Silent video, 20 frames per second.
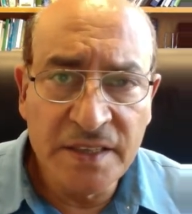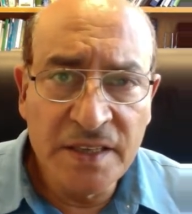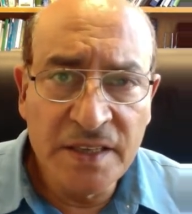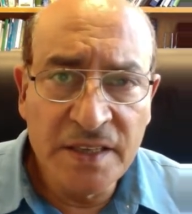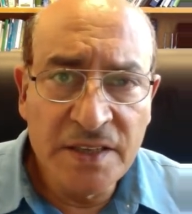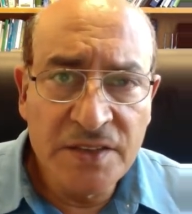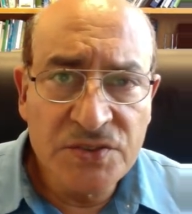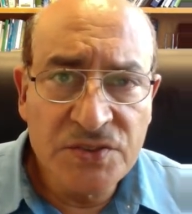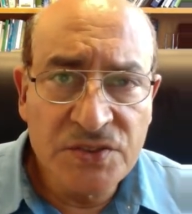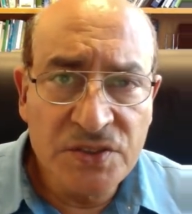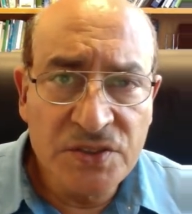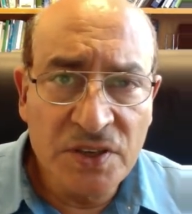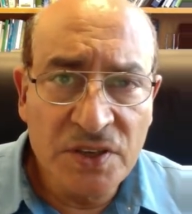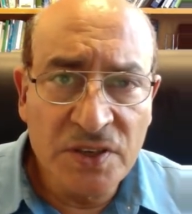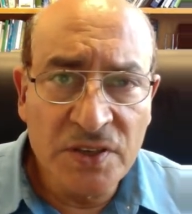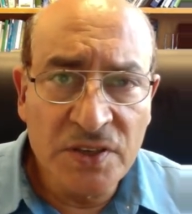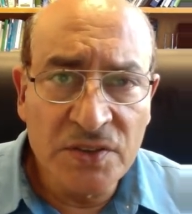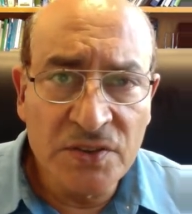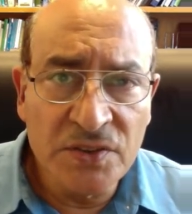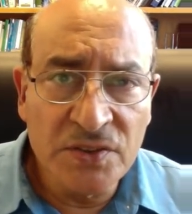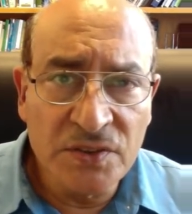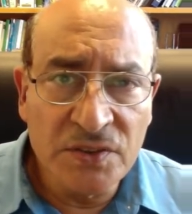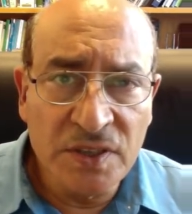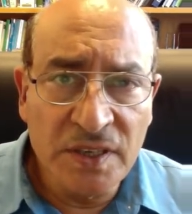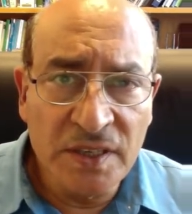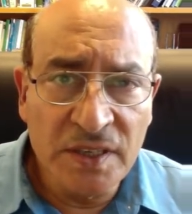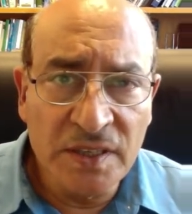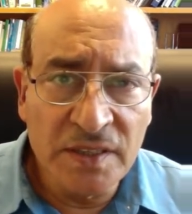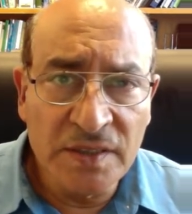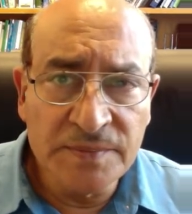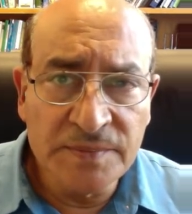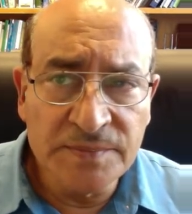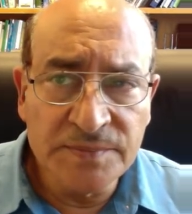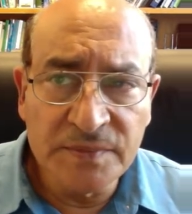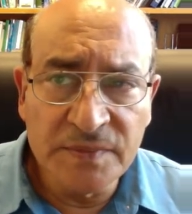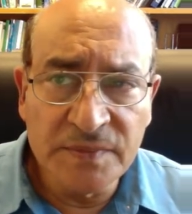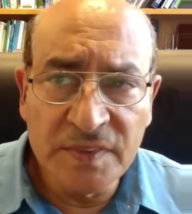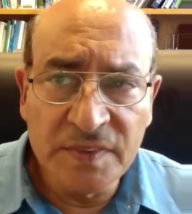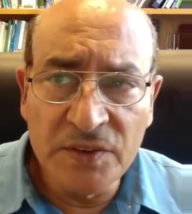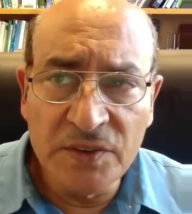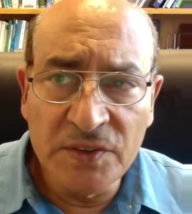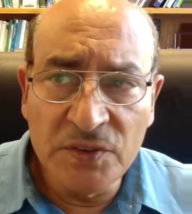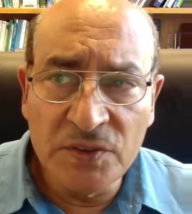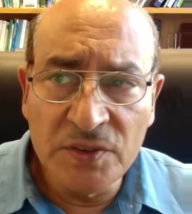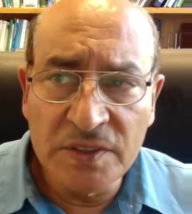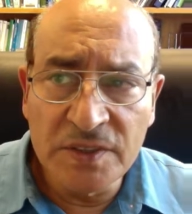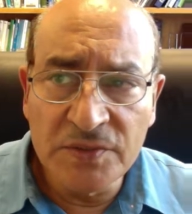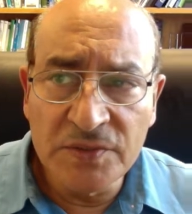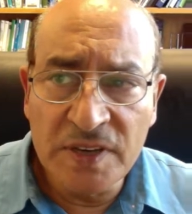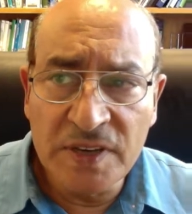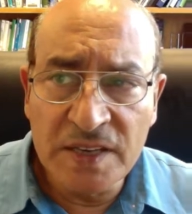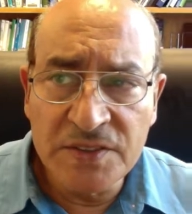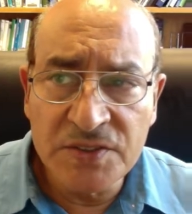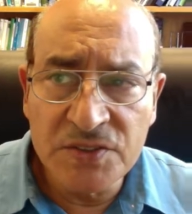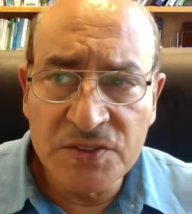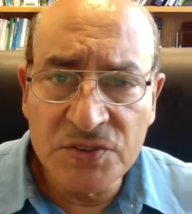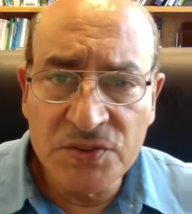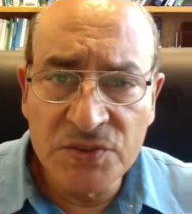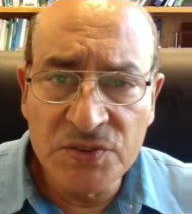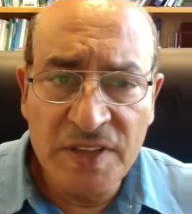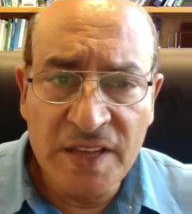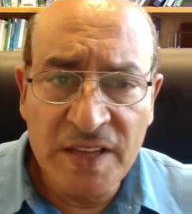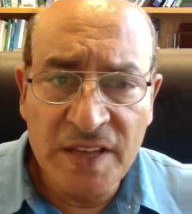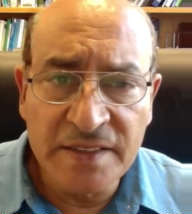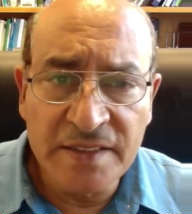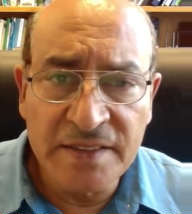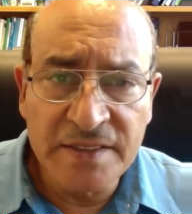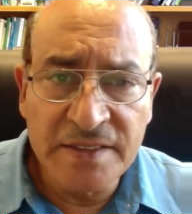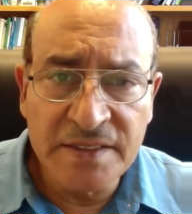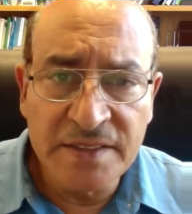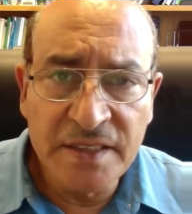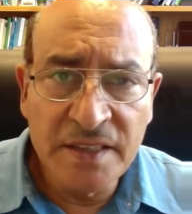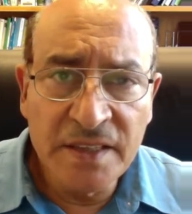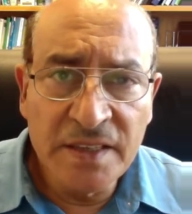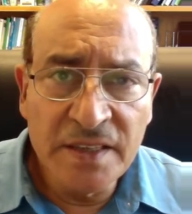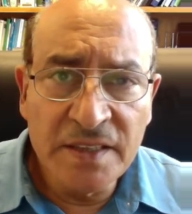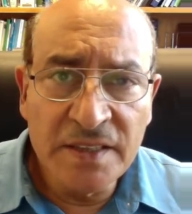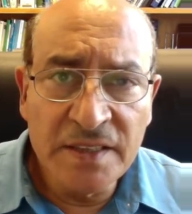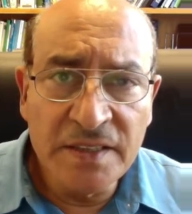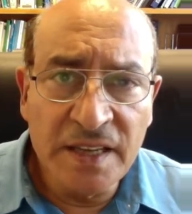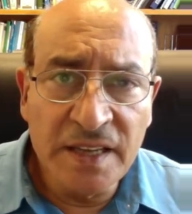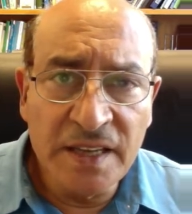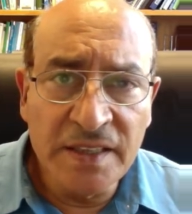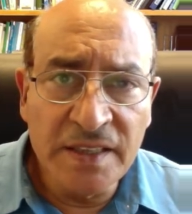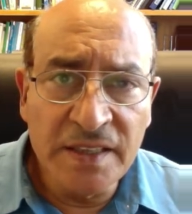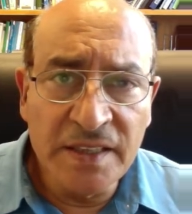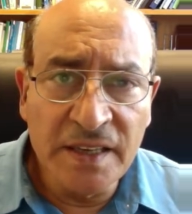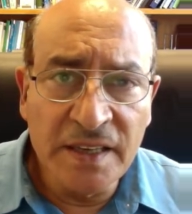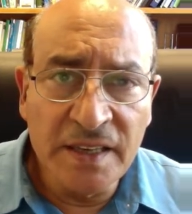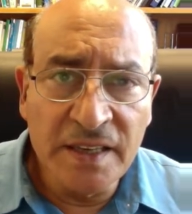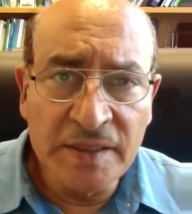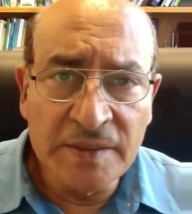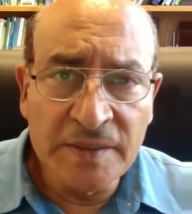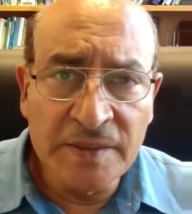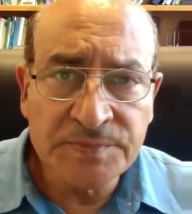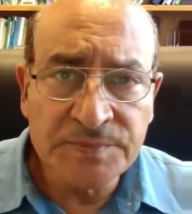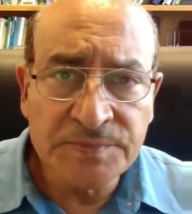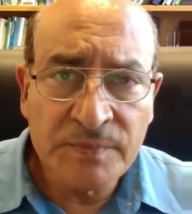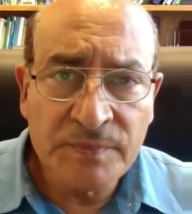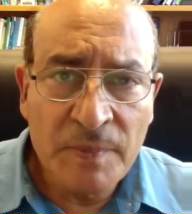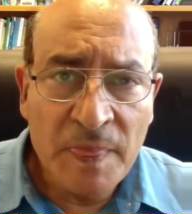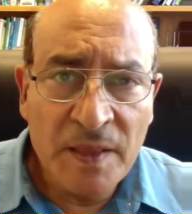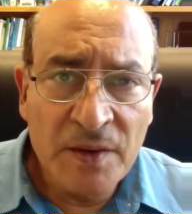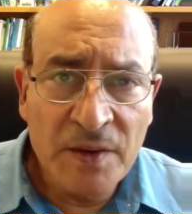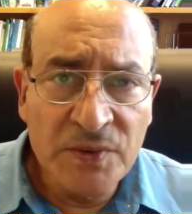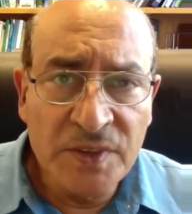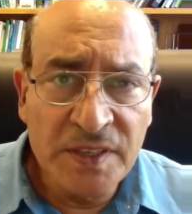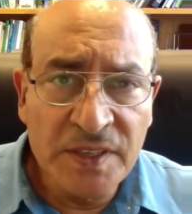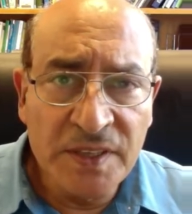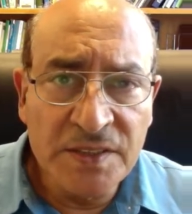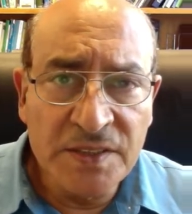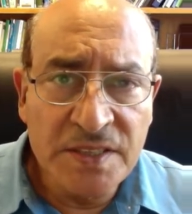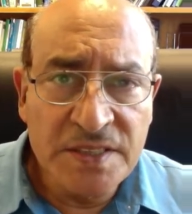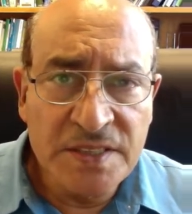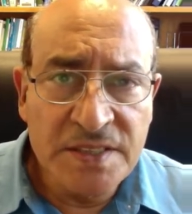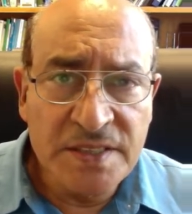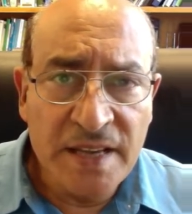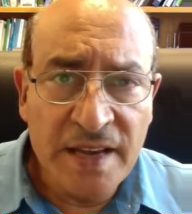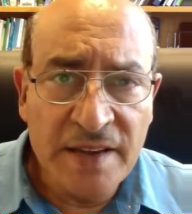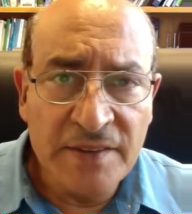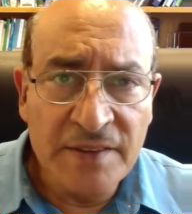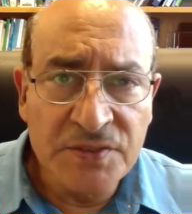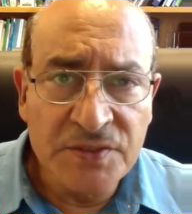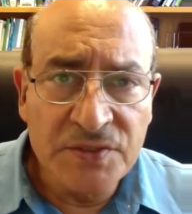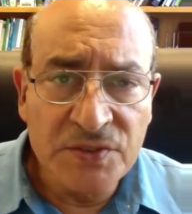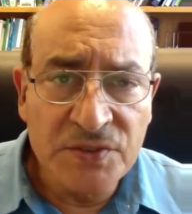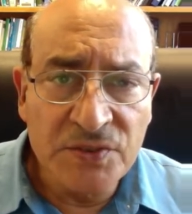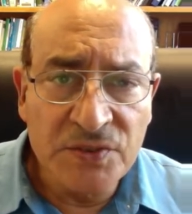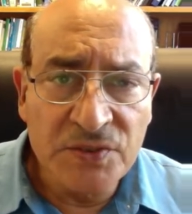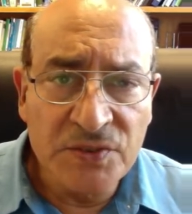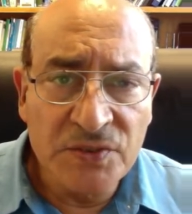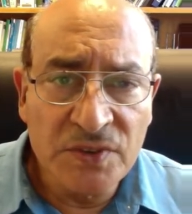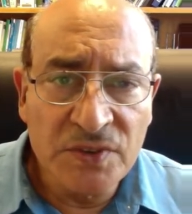So in order for us to do that, then we just have to